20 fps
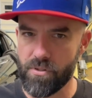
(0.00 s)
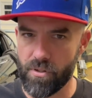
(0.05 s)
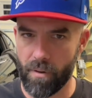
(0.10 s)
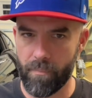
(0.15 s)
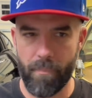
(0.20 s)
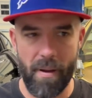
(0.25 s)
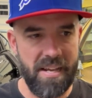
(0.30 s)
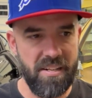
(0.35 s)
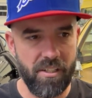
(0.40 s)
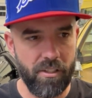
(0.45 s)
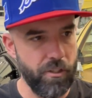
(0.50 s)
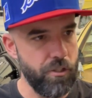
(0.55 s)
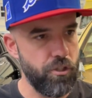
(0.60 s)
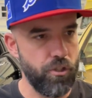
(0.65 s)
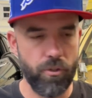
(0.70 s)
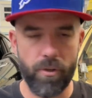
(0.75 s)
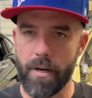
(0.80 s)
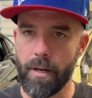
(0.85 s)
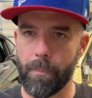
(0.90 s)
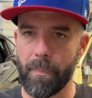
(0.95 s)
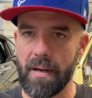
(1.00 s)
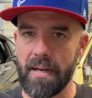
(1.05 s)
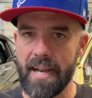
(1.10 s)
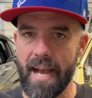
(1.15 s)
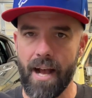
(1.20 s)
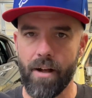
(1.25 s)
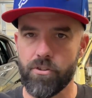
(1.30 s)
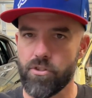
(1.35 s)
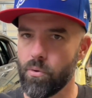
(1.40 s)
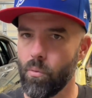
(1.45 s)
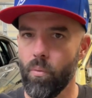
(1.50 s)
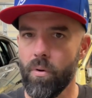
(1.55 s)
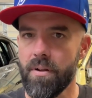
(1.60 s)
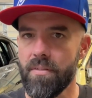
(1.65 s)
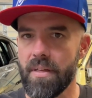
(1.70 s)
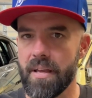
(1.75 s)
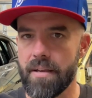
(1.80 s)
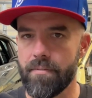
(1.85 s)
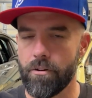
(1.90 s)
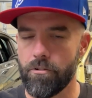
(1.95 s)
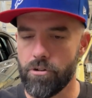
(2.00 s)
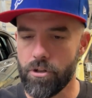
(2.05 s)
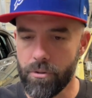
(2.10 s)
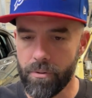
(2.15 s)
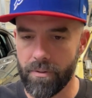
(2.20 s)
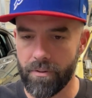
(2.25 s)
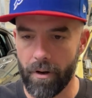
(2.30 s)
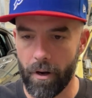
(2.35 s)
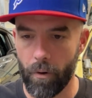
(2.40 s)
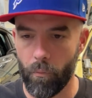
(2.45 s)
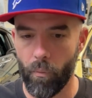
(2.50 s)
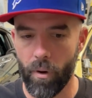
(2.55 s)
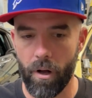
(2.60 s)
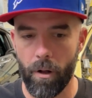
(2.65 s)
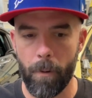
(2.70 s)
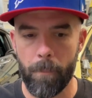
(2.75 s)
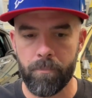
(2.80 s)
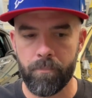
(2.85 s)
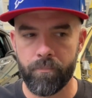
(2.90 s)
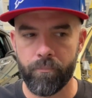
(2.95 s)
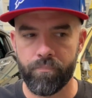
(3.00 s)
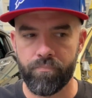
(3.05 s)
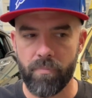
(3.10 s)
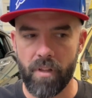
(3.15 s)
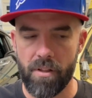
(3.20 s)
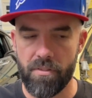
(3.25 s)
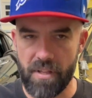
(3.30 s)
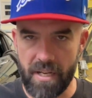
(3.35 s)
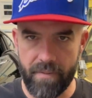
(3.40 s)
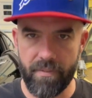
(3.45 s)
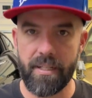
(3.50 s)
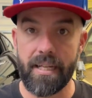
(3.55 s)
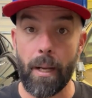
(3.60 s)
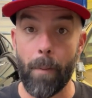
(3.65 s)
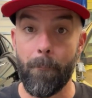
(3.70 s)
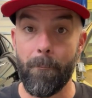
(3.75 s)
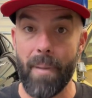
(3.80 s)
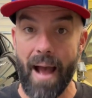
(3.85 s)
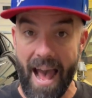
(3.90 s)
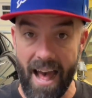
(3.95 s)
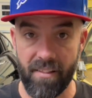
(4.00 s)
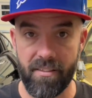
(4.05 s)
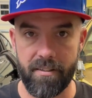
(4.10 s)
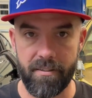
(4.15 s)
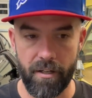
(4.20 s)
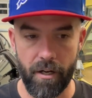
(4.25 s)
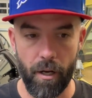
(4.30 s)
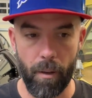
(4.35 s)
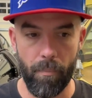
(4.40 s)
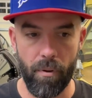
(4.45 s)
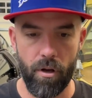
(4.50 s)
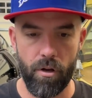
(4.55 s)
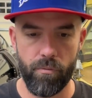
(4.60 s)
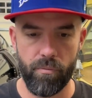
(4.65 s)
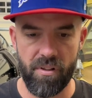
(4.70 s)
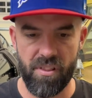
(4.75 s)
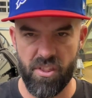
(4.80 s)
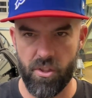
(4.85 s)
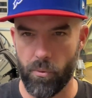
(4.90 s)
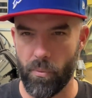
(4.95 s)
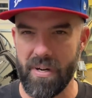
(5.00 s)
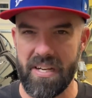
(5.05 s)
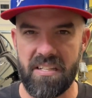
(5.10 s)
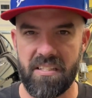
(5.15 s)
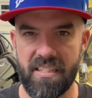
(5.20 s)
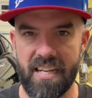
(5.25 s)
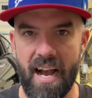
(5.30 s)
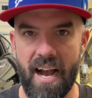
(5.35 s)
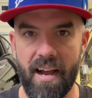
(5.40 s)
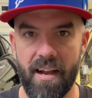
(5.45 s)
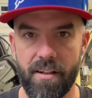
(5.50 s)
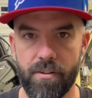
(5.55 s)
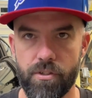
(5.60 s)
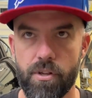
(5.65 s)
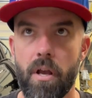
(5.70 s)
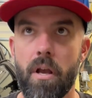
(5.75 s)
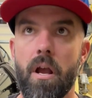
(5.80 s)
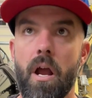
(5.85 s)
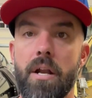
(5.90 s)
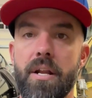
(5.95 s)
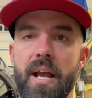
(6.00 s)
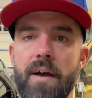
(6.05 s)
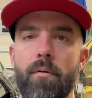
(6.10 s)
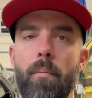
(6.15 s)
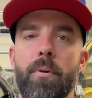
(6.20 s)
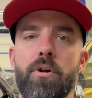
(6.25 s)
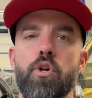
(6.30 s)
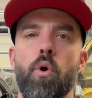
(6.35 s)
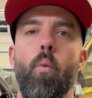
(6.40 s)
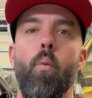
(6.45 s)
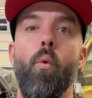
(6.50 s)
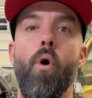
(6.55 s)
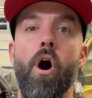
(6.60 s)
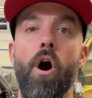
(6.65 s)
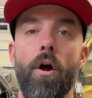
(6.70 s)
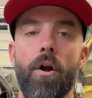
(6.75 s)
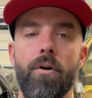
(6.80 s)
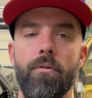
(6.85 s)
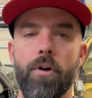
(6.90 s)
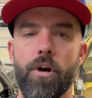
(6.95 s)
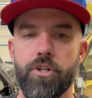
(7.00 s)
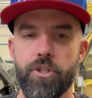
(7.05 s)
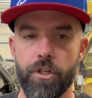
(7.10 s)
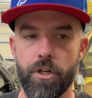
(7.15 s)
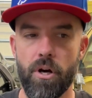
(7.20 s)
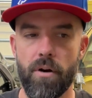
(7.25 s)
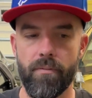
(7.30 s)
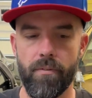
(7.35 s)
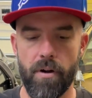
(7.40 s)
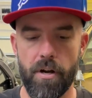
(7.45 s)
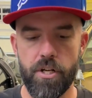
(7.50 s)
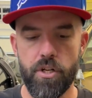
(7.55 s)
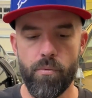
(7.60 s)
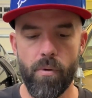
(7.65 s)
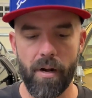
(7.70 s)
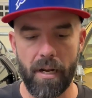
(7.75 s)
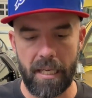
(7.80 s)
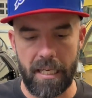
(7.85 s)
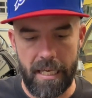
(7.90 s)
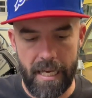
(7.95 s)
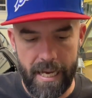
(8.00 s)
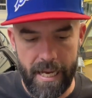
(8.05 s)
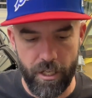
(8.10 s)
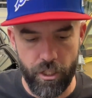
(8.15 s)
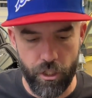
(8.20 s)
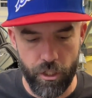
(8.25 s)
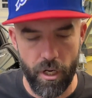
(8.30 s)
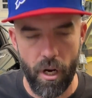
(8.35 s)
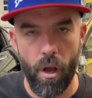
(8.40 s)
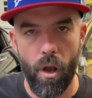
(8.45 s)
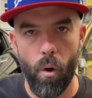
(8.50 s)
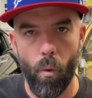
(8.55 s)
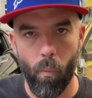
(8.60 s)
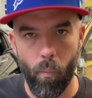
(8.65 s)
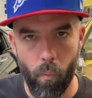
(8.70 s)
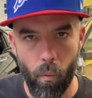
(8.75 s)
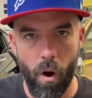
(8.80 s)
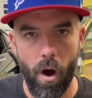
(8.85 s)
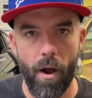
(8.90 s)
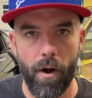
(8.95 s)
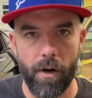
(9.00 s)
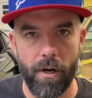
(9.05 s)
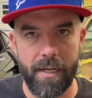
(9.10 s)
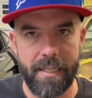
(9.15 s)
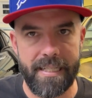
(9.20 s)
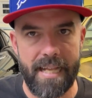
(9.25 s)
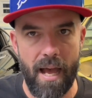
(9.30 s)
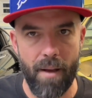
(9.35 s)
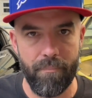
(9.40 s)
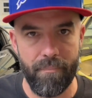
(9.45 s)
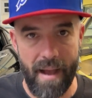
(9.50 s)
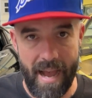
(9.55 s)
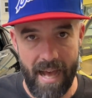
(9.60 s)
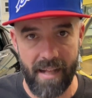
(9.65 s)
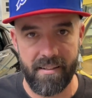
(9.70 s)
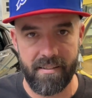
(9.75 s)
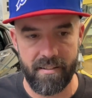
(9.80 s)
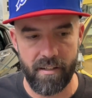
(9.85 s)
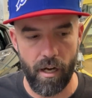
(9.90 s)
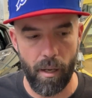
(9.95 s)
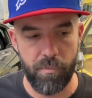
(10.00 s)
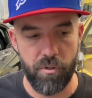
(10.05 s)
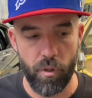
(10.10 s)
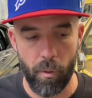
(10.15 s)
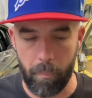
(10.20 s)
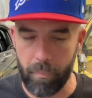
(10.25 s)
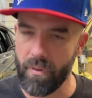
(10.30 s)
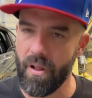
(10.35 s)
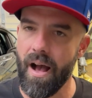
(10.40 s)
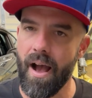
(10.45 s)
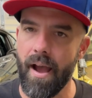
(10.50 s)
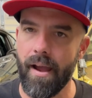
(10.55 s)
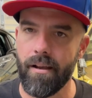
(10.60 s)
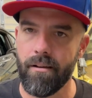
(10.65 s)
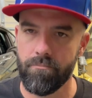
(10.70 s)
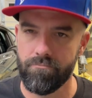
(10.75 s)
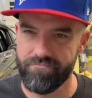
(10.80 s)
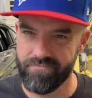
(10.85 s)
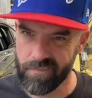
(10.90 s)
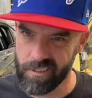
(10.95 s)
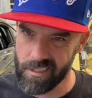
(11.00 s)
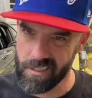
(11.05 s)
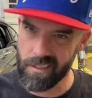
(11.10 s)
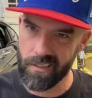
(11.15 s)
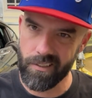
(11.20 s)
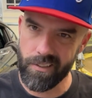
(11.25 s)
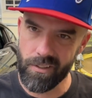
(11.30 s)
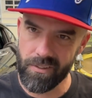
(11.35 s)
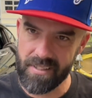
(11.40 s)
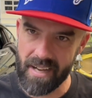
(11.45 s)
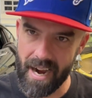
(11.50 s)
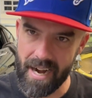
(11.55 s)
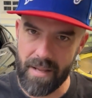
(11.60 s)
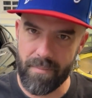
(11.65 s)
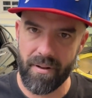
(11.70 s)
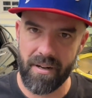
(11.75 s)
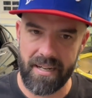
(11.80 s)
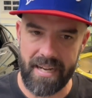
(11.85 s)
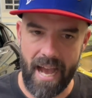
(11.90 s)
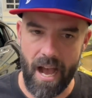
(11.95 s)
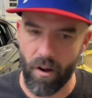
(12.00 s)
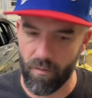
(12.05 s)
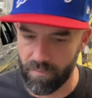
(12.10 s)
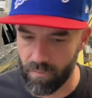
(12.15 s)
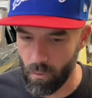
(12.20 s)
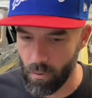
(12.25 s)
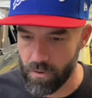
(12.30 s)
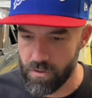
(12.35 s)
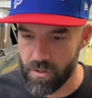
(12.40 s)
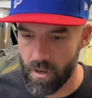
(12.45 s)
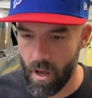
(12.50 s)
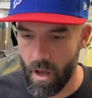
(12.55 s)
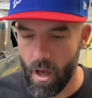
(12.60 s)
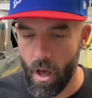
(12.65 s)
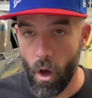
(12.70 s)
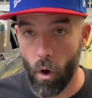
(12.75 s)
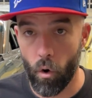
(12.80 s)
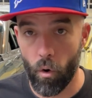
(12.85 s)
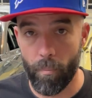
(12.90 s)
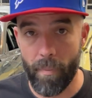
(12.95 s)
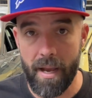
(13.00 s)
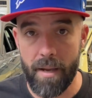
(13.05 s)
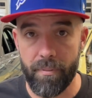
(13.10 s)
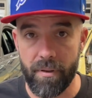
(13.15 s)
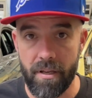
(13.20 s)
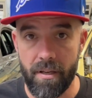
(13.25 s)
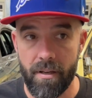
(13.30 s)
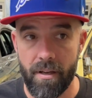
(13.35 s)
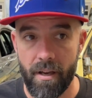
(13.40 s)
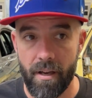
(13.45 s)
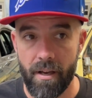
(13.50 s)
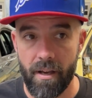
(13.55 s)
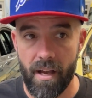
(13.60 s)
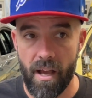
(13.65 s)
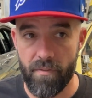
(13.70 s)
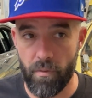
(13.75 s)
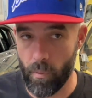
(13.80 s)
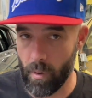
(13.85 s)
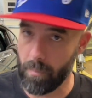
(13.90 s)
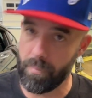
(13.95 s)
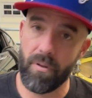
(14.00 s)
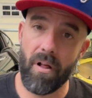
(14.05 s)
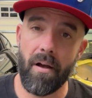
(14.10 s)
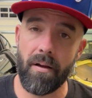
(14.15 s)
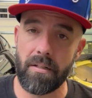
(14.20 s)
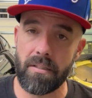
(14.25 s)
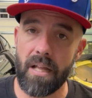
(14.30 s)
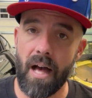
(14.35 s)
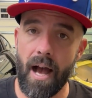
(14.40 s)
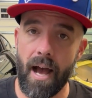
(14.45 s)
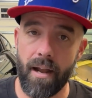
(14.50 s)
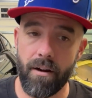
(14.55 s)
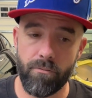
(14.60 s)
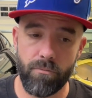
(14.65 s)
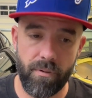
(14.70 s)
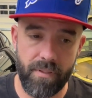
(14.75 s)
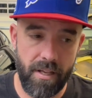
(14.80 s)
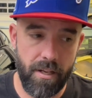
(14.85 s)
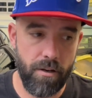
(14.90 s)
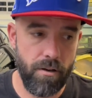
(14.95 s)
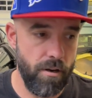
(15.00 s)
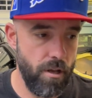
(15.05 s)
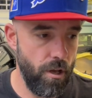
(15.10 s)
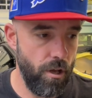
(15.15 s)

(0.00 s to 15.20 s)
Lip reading: are basically straight up and down, so what are they even doing there? Well, think of it like a bathtub with 3 sides, and you have a bunch of water rushing over, and you want to catch water in that bathtub to apply just a little tiny bit of downforce. Or maybe, if you want to apply a lot, well then,